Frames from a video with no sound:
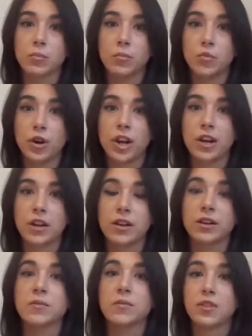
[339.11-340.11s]
bring
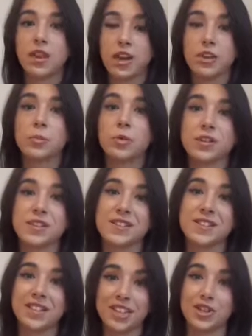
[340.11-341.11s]
the other person's
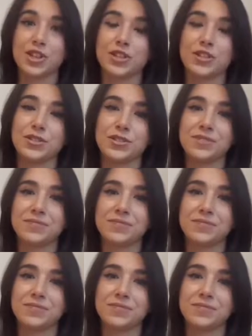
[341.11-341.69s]
attention to you.